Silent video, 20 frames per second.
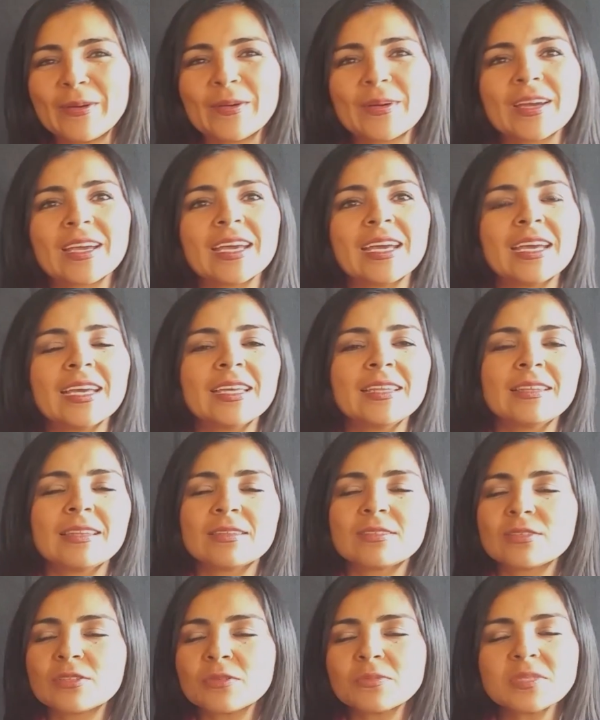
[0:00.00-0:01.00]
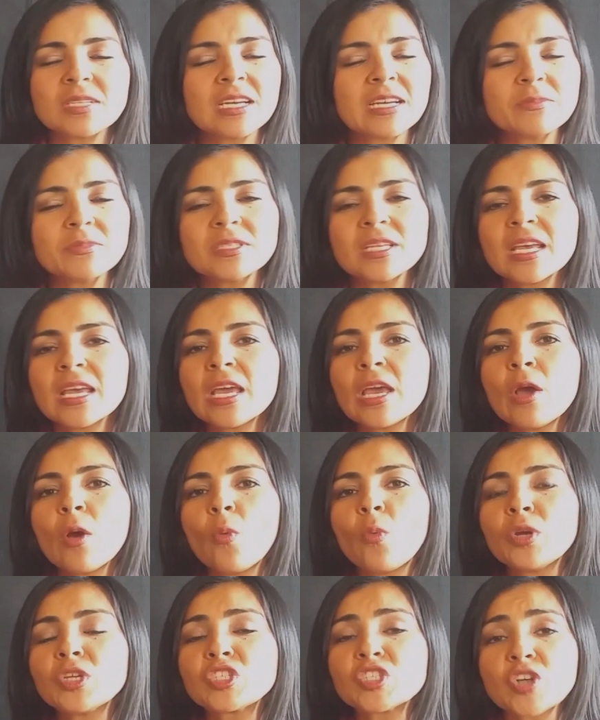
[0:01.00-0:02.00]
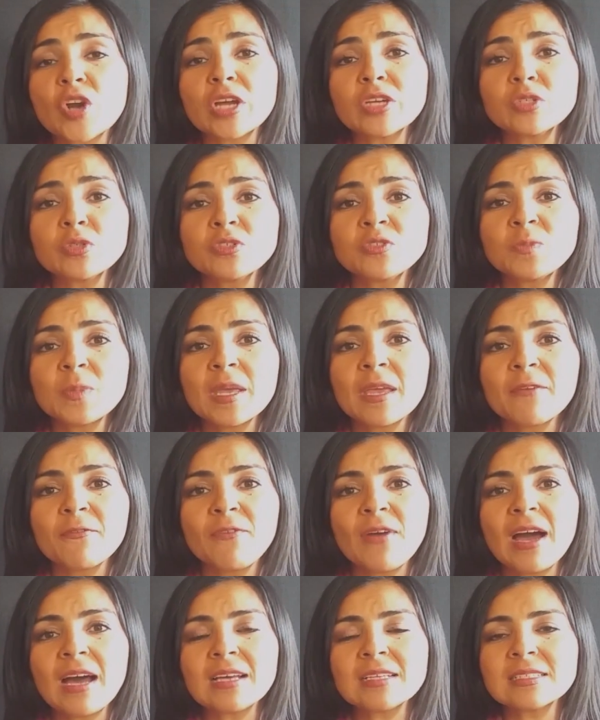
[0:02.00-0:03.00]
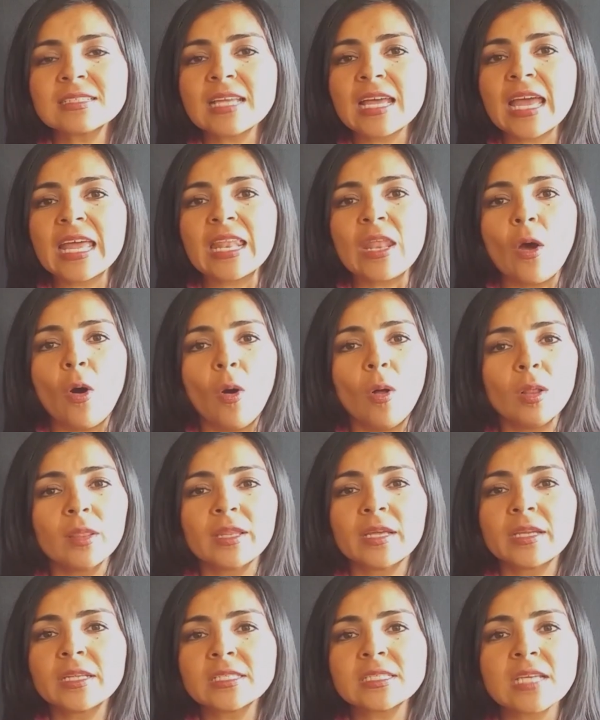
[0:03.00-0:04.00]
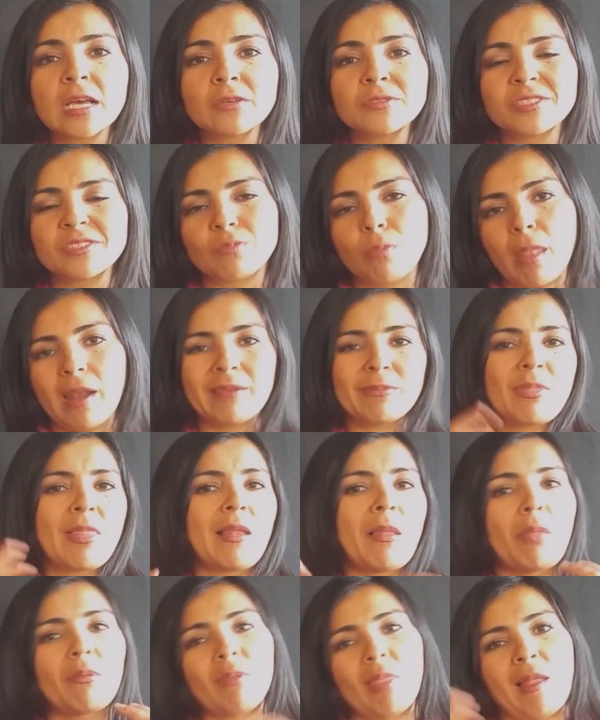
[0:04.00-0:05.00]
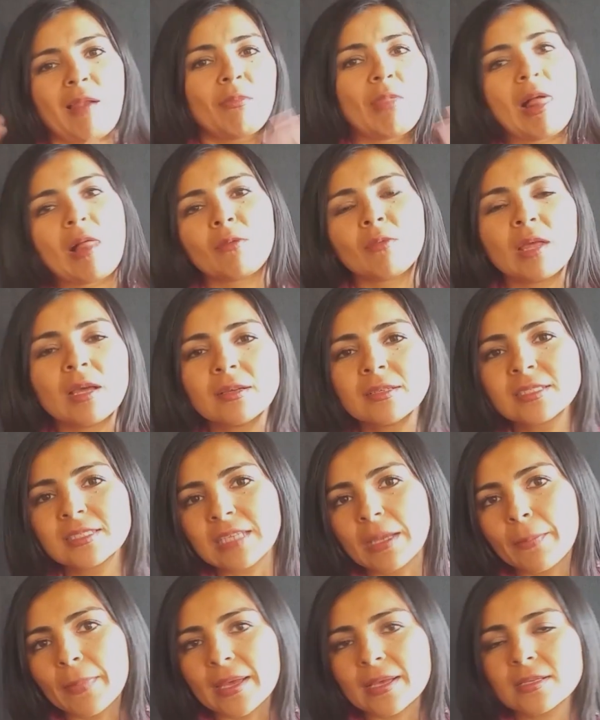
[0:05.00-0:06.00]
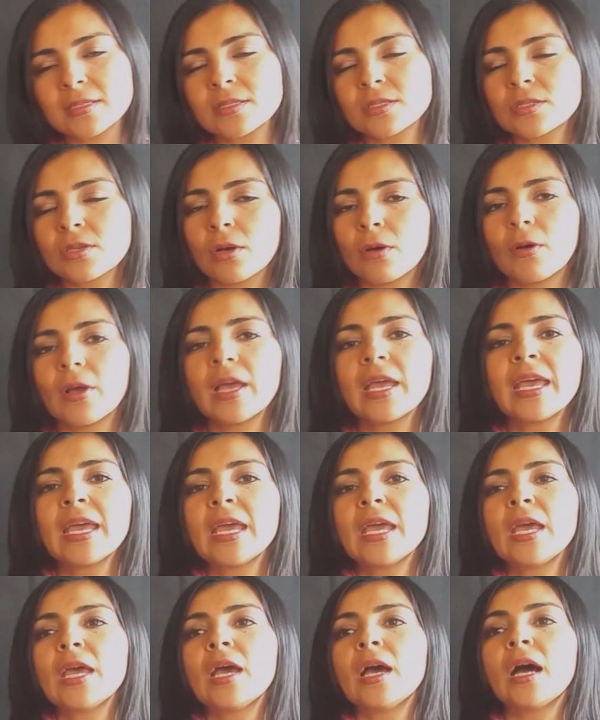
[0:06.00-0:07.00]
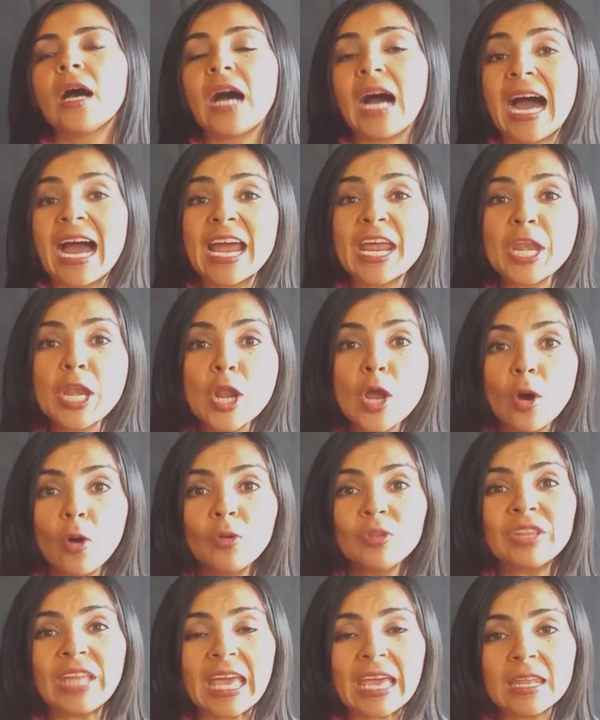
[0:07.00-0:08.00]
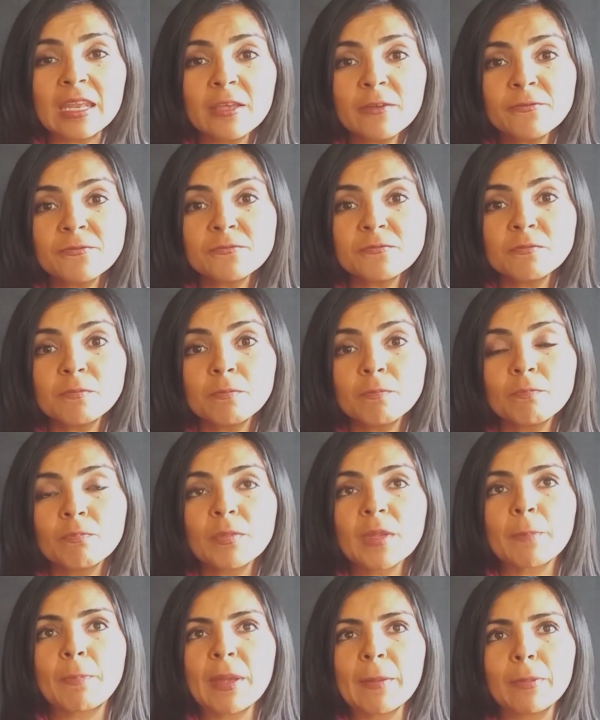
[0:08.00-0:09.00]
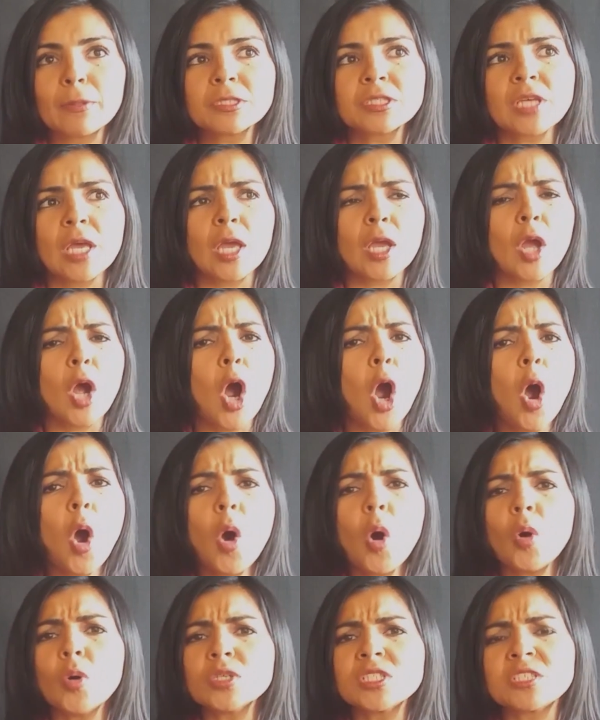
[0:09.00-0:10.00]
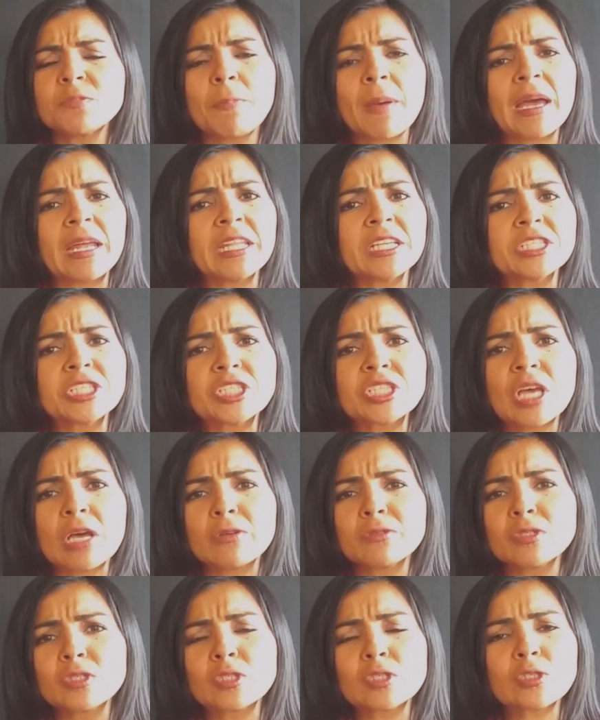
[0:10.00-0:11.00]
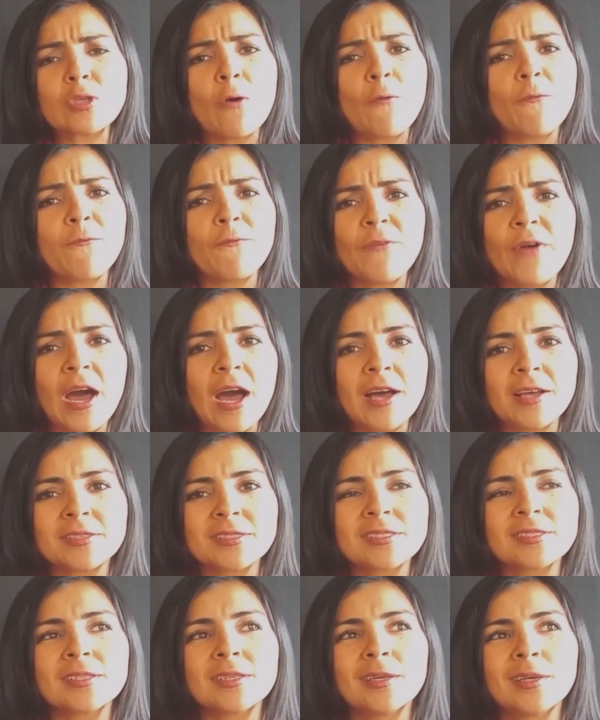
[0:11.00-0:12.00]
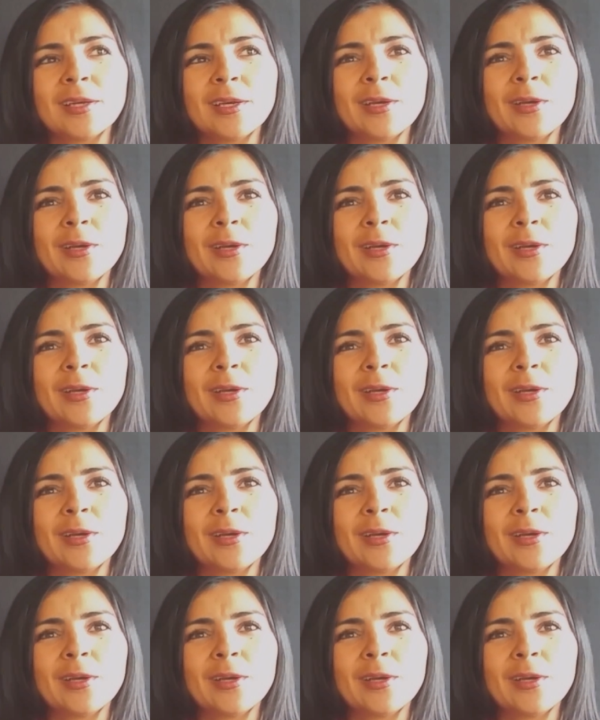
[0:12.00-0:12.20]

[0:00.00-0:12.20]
Okay, sometimes we try to speak fast and all that it sounds is blah, blah, blah, blah, blah. It's a mess. So I know native people say, oh, Spanish sounds so fast.